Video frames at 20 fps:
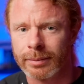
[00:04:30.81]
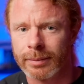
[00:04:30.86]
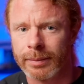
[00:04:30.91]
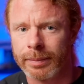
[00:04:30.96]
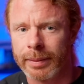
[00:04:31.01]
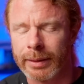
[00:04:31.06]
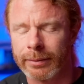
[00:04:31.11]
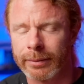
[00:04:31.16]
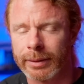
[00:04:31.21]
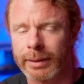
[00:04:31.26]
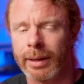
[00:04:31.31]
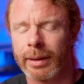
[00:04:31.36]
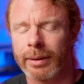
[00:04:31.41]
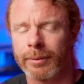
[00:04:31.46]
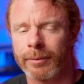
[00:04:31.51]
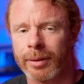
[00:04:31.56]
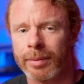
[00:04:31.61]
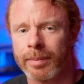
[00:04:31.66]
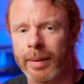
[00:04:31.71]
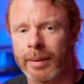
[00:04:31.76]
be
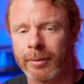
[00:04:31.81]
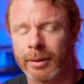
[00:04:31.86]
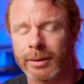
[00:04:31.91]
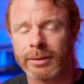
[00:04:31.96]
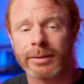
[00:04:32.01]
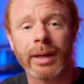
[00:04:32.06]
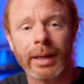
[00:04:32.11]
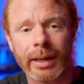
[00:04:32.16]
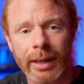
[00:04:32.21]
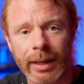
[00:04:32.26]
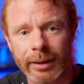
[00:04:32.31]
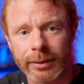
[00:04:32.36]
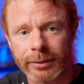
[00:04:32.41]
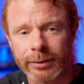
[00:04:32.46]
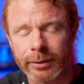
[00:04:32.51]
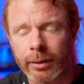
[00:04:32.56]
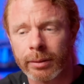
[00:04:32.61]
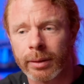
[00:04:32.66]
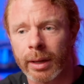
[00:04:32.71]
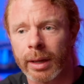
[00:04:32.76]
redundant with my words, in
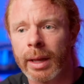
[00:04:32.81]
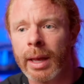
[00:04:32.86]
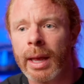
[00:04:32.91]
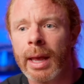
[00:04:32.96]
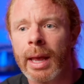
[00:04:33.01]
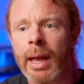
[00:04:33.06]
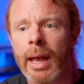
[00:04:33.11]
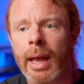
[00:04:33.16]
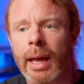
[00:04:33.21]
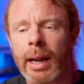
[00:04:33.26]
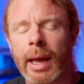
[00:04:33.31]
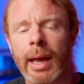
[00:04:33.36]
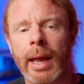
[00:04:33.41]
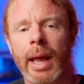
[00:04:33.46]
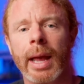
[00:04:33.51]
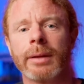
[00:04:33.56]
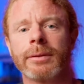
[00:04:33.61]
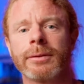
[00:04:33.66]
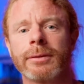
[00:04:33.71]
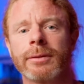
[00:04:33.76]
Arizona. And I
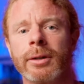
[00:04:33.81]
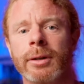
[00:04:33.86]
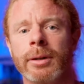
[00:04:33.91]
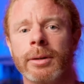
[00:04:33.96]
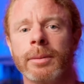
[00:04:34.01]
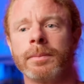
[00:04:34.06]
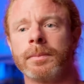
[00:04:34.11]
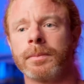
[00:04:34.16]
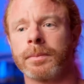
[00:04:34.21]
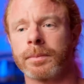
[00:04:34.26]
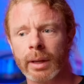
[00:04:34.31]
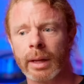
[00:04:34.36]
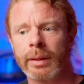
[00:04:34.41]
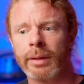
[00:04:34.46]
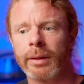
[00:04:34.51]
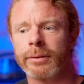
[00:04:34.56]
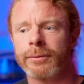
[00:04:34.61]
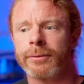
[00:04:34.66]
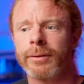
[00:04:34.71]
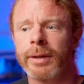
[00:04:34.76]
asked her in
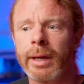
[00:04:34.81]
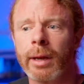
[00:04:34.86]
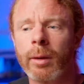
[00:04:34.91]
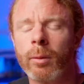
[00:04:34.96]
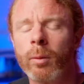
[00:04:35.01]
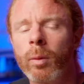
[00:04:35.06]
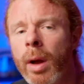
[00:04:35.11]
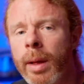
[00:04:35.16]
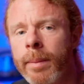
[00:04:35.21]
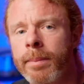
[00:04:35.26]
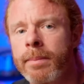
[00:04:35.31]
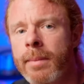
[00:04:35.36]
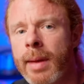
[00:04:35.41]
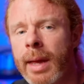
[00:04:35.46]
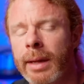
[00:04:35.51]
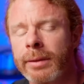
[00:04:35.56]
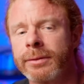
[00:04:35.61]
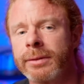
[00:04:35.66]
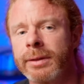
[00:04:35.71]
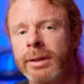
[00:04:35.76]
this video, what
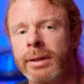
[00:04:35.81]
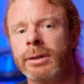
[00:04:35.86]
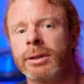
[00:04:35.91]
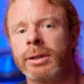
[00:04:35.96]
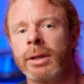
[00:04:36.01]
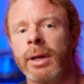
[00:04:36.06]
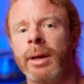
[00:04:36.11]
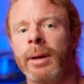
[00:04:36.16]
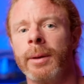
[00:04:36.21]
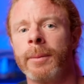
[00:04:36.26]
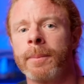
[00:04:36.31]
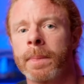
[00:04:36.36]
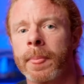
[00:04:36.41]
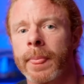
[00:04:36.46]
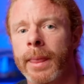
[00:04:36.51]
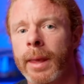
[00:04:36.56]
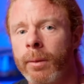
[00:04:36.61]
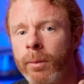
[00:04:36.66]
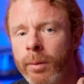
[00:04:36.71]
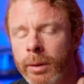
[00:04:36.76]
message
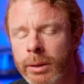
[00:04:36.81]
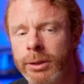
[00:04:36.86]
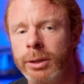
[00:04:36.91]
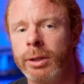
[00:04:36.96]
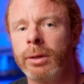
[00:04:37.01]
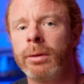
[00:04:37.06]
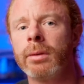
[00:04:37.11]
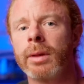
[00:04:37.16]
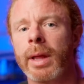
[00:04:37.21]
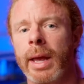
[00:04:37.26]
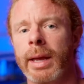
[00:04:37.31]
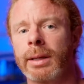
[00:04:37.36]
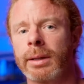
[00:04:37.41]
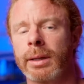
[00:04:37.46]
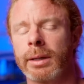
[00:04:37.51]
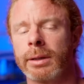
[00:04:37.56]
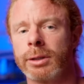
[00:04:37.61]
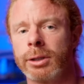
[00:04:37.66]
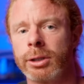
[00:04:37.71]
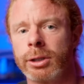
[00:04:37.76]
would you like
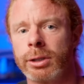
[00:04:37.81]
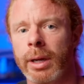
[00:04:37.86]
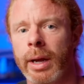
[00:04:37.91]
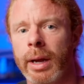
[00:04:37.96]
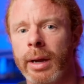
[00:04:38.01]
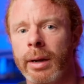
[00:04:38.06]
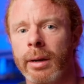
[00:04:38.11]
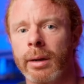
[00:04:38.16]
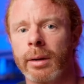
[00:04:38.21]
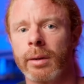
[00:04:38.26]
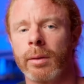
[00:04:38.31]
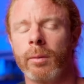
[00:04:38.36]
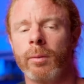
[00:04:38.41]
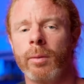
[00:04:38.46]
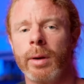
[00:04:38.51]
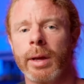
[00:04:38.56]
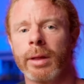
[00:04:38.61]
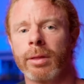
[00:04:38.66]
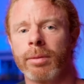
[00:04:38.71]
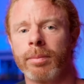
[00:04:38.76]
to share
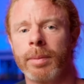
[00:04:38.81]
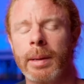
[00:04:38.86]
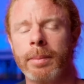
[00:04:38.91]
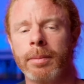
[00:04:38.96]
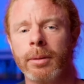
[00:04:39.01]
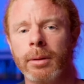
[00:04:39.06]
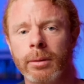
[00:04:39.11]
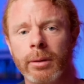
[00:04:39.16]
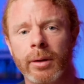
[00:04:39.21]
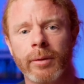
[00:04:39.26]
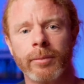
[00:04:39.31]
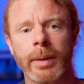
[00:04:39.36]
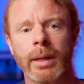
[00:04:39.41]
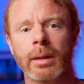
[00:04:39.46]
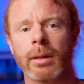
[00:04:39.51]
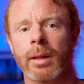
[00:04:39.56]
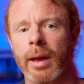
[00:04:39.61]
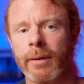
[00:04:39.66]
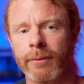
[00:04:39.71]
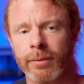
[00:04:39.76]
with people who have
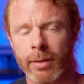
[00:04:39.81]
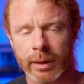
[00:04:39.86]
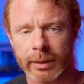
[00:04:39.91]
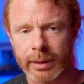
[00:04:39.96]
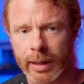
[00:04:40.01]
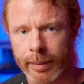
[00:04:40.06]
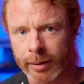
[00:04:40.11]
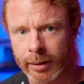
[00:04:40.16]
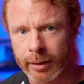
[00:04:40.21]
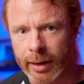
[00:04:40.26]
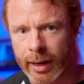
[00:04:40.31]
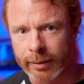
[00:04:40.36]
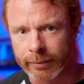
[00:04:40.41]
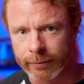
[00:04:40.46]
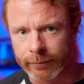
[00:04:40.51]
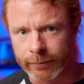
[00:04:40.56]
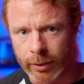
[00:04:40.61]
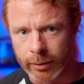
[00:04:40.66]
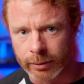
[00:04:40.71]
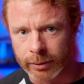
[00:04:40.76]
been lifelong
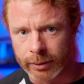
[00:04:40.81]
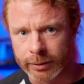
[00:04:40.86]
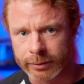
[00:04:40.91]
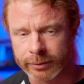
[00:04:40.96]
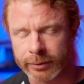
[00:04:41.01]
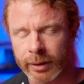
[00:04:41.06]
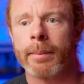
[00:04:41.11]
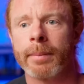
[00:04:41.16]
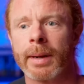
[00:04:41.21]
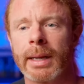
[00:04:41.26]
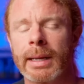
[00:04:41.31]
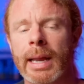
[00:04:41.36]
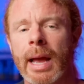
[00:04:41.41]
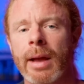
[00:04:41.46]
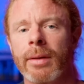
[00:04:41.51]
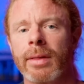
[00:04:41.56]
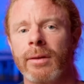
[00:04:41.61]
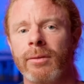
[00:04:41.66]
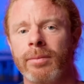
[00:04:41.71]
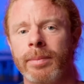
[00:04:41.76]
Democrat voters, but
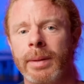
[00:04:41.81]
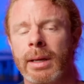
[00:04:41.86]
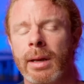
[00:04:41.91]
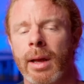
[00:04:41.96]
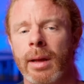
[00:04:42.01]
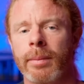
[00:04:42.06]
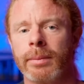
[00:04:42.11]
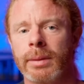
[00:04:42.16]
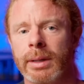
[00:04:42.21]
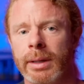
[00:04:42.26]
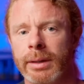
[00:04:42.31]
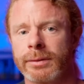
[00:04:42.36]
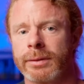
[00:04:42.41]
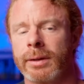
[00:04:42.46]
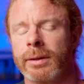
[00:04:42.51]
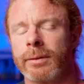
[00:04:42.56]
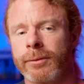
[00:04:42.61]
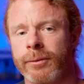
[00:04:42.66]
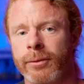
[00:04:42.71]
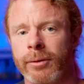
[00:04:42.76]
now they've become
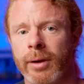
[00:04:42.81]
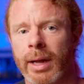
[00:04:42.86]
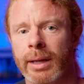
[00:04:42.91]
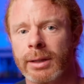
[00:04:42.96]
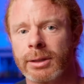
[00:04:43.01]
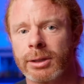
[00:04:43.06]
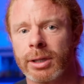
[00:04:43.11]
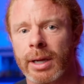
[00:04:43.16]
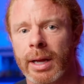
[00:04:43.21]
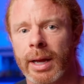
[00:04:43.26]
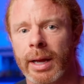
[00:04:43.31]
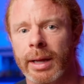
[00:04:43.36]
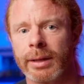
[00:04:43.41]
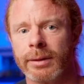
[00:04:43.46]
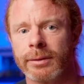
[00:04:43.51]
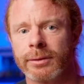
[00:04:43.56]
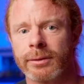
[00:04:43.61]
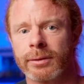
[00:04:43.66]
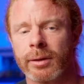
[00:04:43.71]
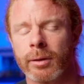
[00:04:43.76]

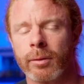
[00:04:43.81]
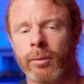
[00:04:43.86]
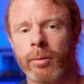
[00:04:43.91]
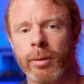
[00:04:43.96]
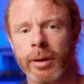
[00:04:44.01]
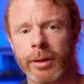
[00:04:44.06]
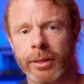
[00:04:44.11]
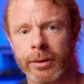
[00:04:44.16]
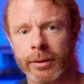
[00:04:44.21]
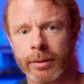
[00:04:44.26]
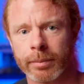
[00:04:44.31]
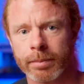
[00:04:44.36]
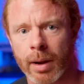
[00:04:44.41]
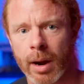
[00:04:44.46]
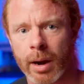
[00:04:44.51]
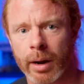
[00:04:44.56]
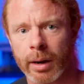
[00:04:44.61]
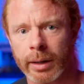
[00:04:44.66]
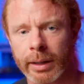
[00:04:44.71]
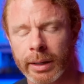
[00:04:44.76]
disenfranchised with their
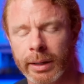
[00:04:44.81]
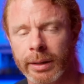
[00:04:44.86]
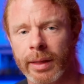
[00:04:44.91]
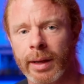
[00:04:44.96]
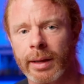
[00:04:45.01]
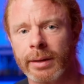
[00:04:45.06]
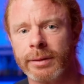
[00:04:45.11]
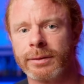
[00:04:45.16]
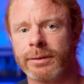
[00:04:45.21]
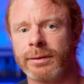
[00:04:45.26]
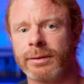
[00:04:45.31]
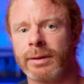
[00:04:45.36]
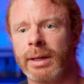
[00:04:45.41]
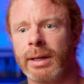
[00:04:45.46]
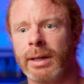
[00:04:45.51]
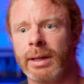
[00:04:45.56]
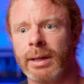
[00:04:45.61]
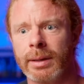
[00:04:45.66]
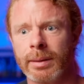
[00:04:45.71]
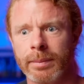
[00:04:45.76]
party? They
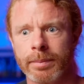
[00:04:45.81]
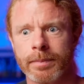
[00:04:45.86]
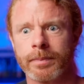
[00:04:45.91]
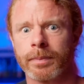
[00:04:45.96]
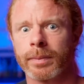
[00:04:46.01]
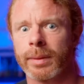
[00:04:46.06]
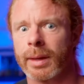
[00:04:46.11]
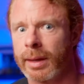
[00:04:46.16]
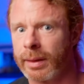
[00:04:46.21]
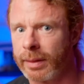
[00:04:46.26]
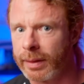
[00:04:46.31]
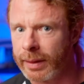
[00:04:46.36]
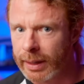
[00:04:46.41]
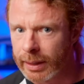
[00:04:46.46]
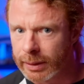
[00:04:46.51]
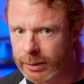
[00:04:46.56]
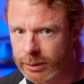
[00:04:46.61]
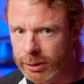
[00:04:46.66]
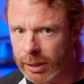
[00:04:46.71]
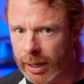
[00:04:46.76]
see
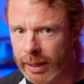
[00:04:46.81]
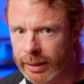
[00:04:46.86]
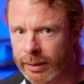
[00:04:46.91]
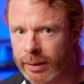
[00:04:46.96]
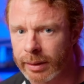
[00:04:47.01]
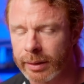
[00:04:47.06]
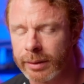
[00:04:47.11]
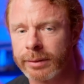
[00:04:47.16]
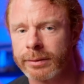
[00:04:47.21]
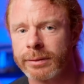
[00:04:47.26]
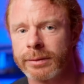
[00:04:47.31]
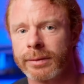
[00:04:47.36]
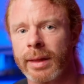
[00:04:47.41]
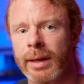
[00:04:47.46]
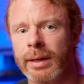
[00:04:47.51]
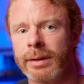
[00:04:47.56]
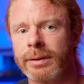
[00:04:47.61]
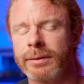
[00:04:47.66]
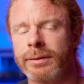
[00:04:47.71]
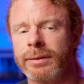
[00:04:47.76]
the agendas,
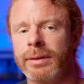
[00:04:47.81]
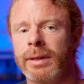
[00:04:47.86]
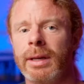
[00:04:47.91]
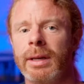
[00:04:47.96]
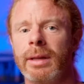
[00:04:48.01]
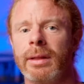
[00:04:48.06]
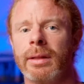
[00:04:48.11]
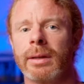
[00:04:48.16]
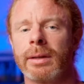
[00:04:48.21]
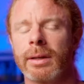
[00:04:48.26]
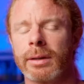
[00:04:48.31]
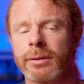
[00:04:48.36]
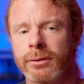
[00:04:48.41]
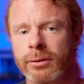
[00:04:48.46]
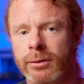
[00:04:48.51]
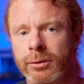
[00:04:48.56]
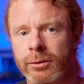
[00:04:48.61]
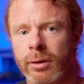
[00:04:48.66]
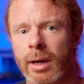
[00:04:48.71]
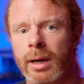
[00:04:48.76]
they see the
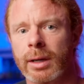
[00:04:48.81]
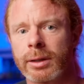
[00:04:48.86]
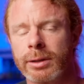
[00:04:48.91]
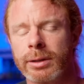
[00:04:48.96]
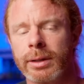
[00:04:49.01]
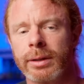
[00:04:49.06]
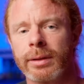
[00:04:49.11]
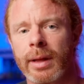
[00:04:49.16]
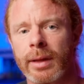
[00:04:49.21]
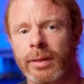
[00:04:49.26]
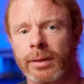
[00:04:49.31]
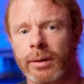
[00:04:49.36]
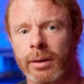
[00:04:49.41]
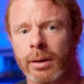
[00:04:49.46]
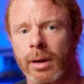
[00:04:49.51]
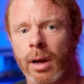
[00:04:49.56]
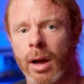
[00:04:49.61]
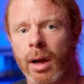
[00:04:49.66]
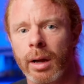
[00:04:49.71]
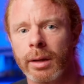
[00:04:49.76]
destruction that they're
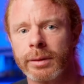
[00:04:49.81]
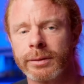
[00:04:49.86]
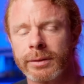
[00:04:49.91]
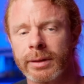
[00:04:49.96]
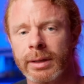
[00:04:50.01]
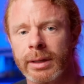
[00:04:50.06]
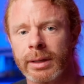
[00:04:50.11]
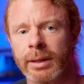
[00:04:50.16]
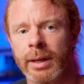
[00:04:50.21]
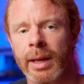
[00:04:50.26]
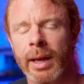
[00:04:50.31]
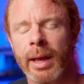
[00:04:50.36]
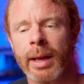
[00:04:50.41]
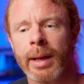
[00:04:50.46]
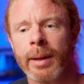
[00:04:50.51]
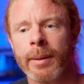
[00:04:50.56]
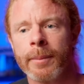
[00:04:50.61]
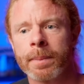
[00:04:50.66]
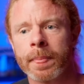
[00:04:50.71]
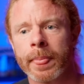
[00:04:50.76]
causing.
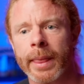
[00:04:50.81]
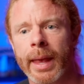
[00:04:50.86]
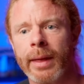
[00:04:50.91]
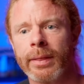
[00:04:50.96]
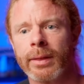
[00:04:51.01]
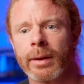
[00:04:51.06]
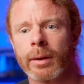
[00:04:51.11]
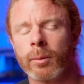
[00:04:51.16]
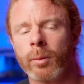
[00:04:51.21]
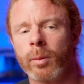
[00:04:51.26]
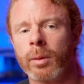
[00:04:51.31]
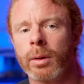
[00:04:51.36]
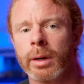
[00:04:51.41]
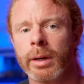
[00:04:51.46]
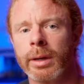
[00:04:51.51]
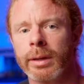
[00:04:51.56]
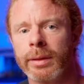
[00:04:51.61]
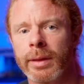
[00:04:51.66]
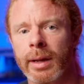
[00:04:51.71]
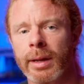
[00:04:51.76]
And they're
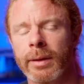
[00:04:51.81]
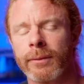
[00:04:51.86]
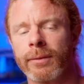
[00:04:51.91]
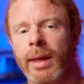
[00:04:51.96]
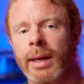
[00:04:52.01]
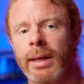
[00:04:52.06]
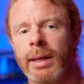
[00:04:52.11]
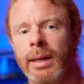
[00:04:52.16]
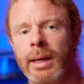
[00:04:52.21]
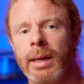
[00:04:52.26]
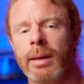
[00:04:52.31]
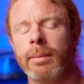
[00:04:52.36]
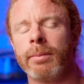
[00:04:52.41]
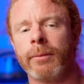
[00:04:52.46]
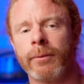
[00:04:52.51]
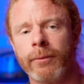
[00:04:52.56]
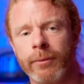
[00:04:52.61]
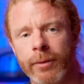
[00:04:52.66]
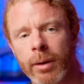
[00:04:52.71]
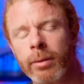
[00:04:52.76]
worried that if they
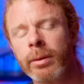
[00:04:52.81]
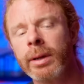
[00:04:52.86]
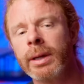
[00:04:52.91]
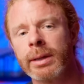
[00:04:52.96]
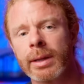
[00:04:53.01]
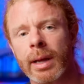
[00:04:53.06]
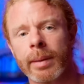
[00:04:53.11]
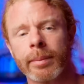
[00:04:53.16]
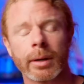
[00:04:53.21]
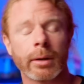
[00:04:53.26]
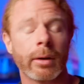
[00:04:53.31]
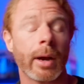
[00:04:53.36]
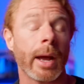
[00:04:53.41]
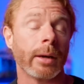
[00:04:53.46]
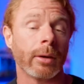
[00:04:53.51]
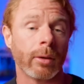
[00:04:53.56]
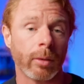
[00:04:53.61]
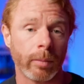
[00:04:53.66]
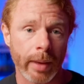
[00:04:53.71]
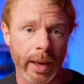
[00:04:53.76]
keep voting
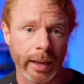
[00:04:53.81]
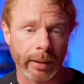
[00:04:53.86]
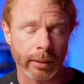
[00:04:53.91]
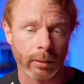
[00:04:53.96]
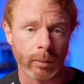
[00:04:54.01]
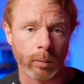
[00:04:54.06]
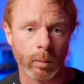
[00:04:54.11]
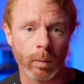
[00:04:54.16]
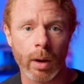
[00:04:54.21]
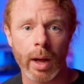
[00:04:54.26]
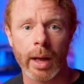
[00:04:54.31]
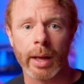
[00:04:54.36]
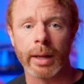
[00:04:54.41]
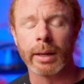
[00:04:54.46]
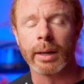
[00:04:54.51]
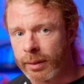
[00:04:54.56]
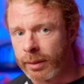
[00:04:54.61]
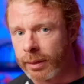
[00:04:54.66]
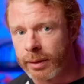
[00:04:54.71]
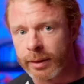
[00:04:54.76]
Democrat no matter
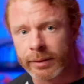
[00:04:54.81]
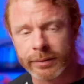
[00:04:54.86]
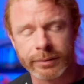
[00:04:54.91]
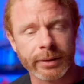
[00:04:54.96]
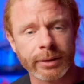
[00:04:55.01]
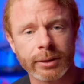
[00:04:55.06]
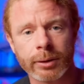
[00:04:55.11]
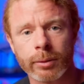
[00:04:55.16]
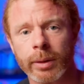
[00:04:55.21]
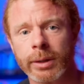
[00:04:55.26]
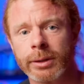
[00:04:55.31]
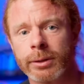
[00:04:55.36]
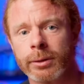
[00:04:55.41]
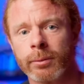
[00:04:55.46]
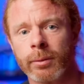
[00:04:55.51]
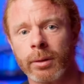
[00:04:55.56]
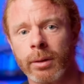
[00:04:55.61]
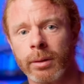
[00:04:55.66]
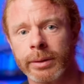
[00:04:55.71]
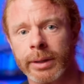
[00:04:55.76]
what, the
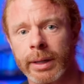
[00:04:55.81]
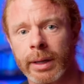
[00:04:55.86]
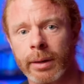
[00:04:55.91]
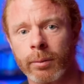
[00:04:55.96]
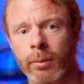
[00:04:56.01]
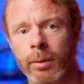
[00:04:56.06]
situation will only get